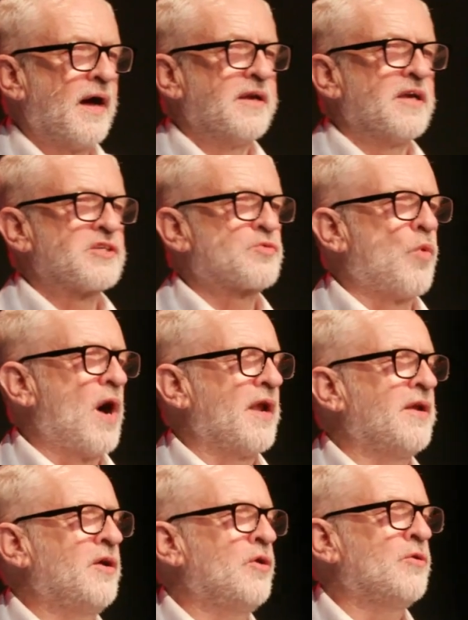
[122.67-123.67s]
And as
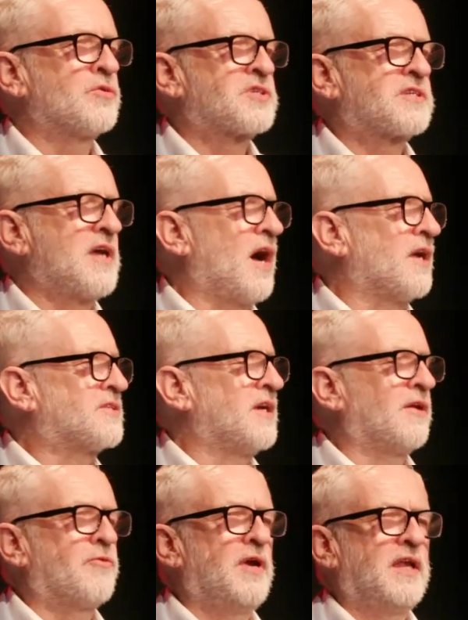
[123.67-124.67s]
one who
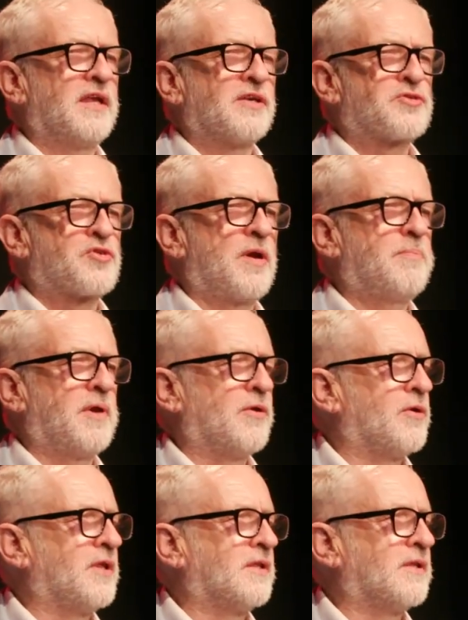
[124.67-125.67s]
started reading
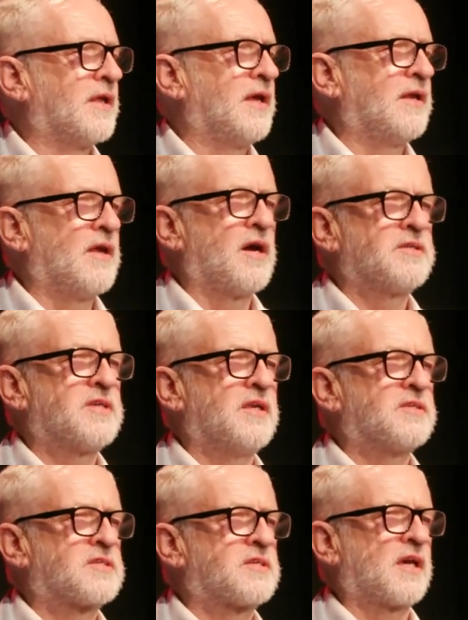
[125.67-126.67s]
Tribune in the
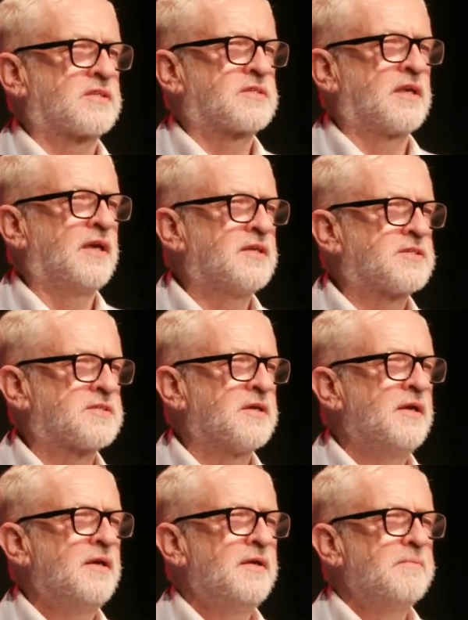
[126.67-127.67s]
1960s,
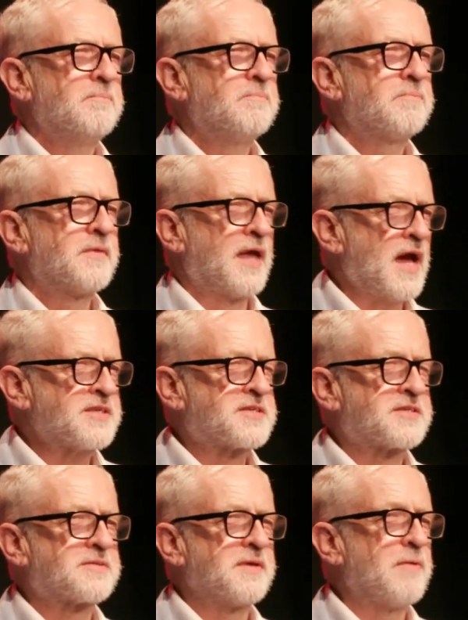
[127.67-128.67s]

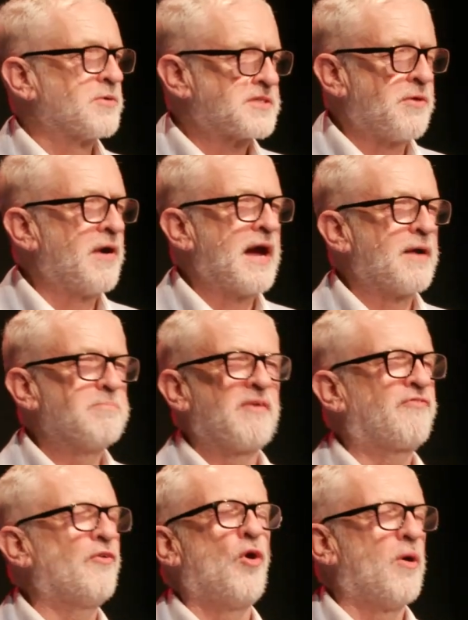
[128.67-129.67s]
yes, it was around
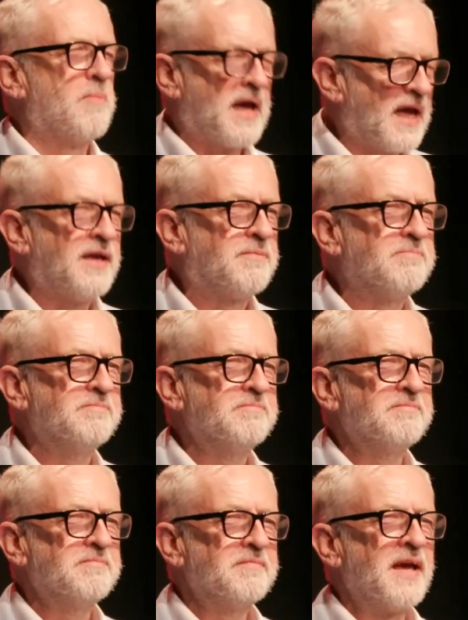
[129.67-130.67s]
before me.
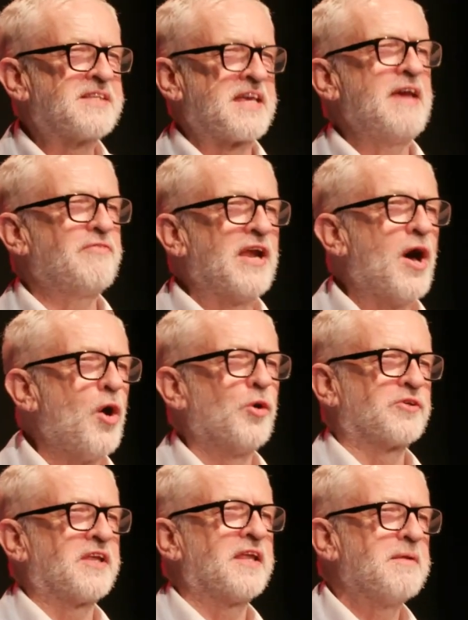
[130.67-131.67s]
It's even
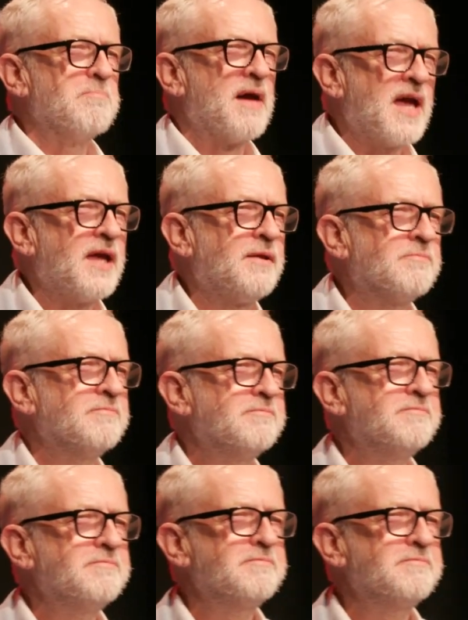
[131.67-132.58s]
older than me.